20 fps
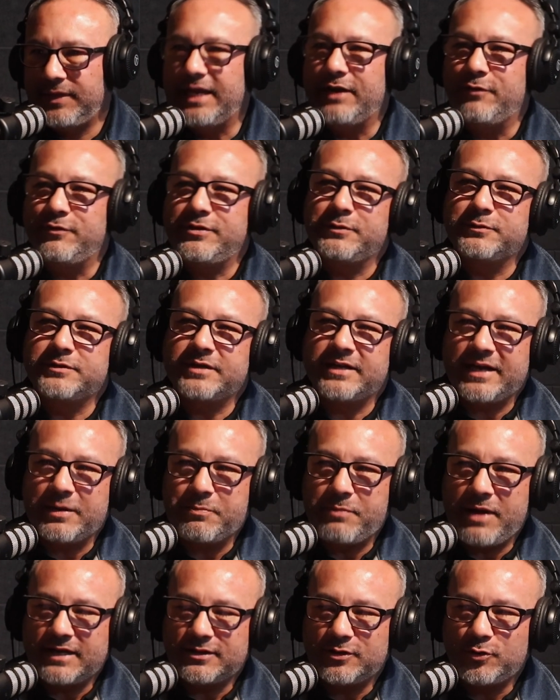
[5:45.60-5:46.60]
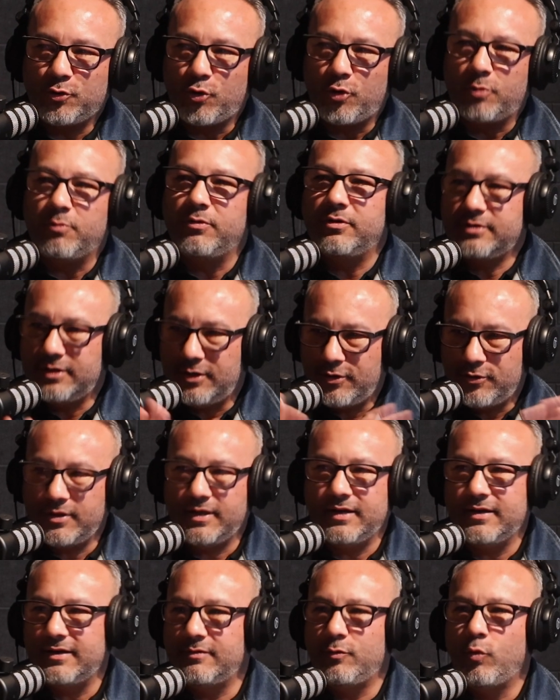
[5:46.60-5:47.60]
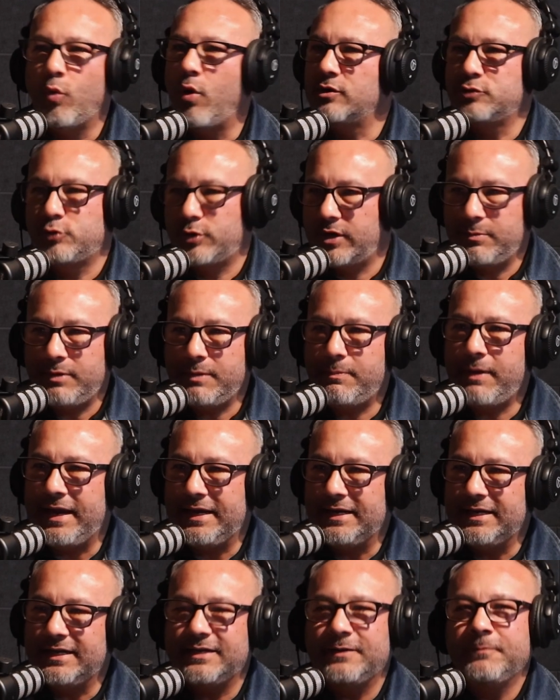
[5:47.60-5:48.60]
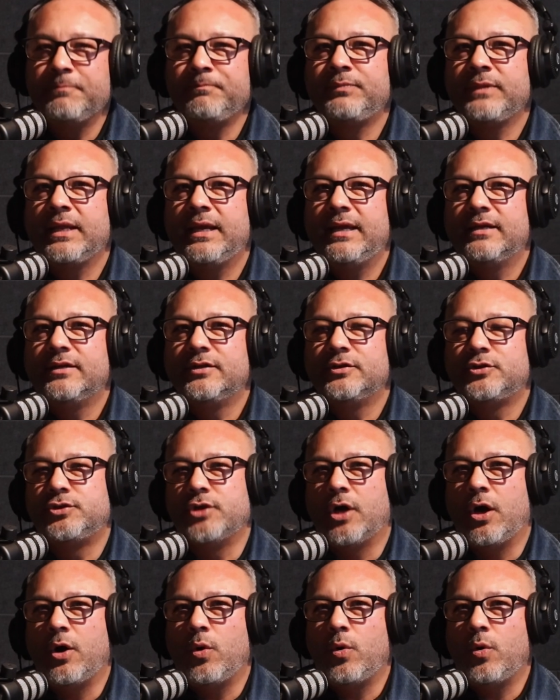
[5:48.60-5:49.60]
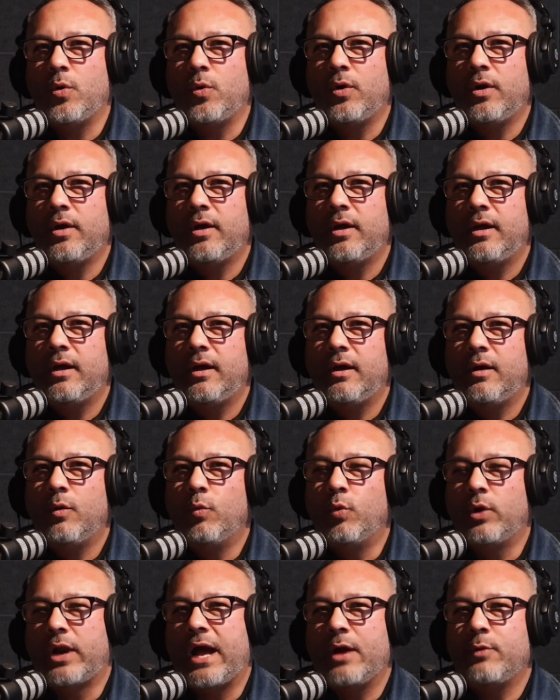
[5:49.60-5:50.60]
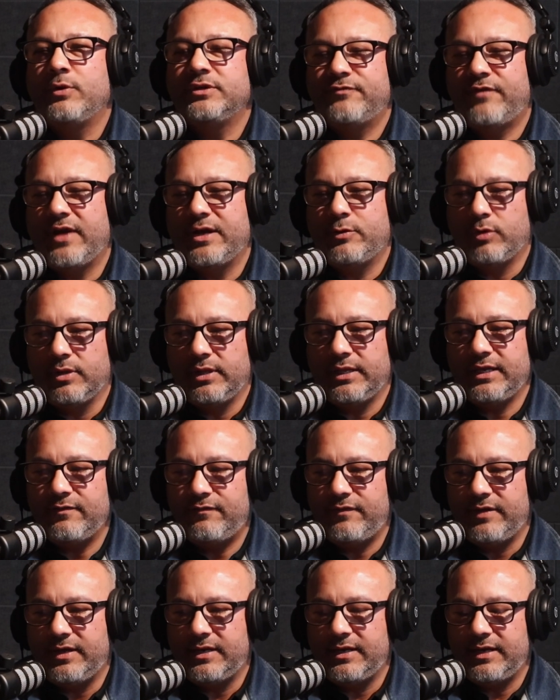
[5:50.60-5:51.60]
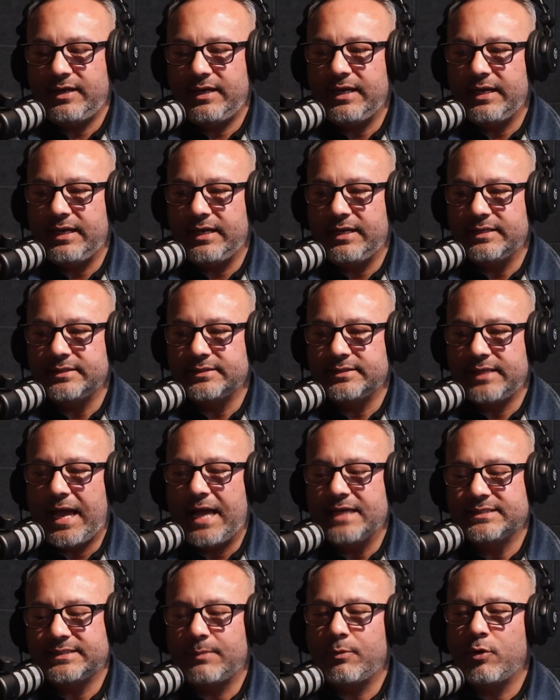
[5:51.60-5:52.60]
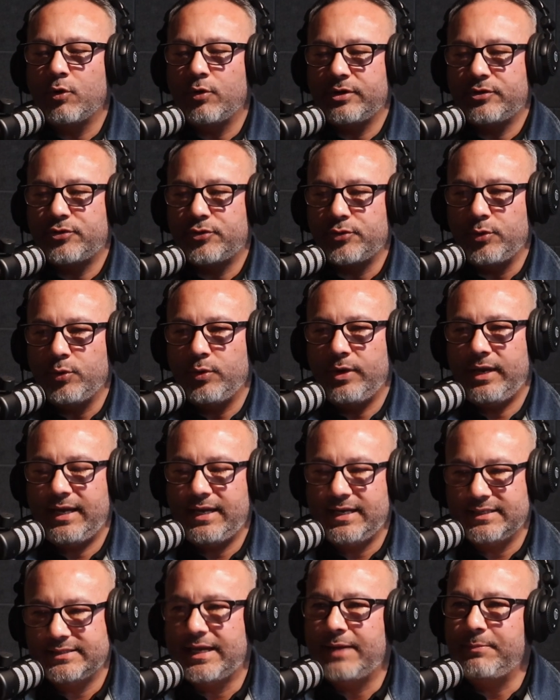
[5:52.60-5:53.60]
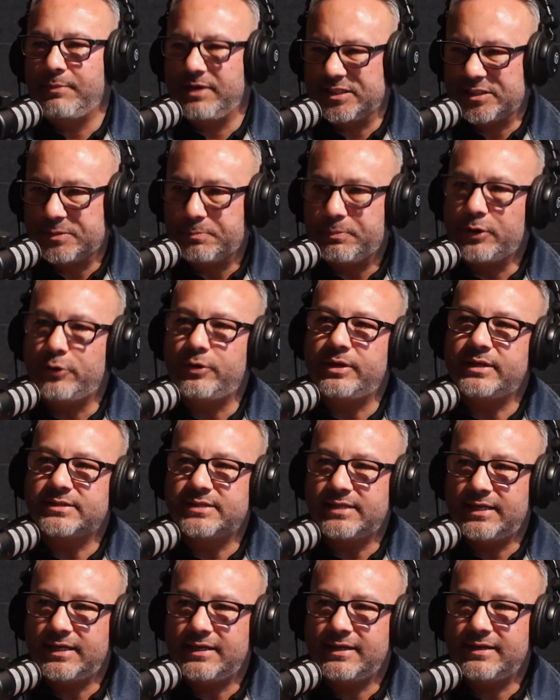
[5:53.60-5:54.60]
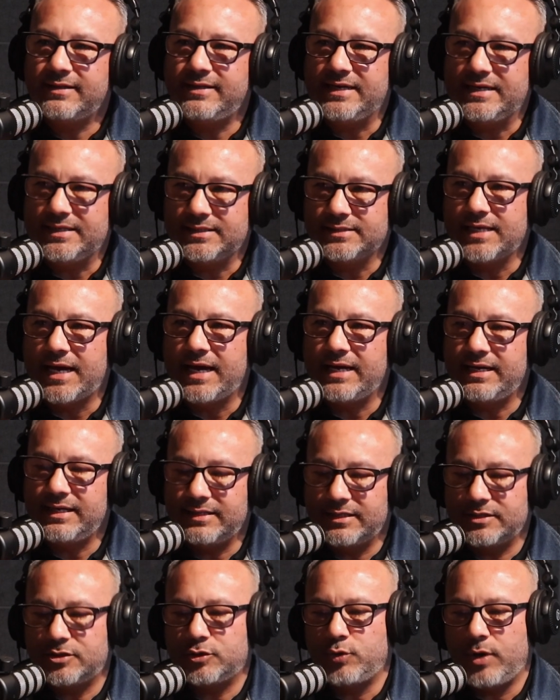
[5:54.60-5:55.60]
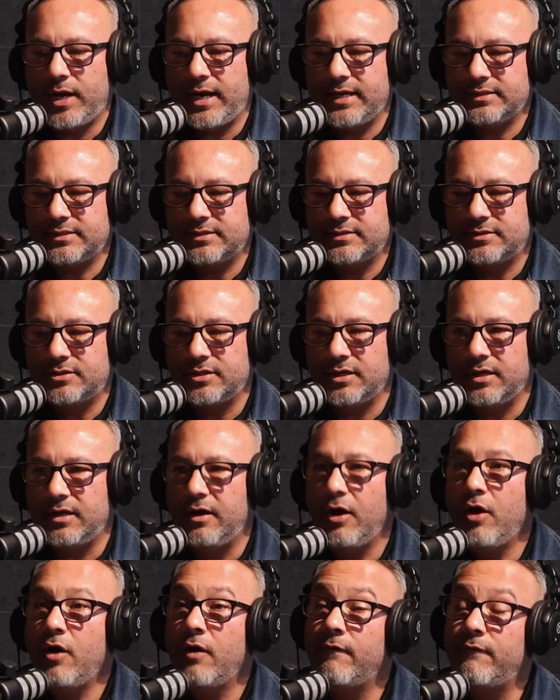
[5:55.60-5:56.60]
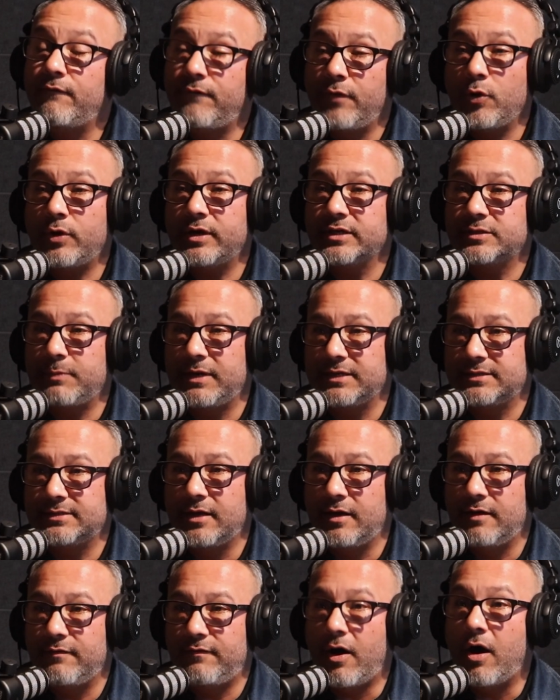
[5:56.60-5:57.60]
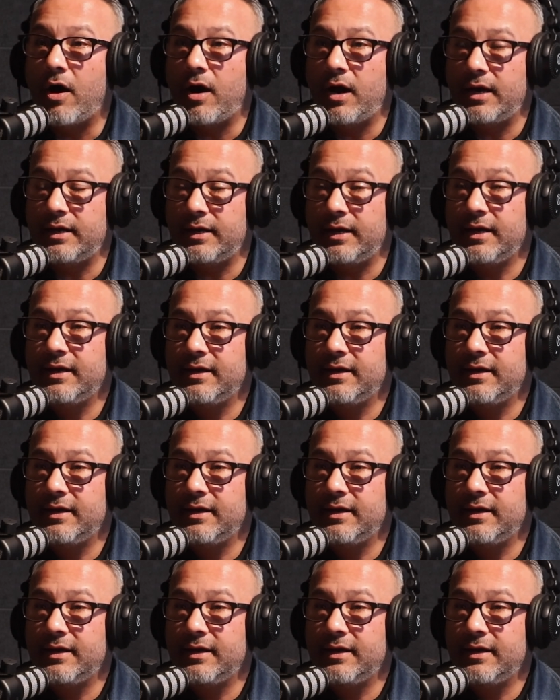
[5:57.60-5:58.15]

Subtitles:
and everything was going to get back to normal. The walls were going to be painted. So, what I always find relief in is as I'm going through it and as I'm experiencing the anxiety and the stress, to focus myself on,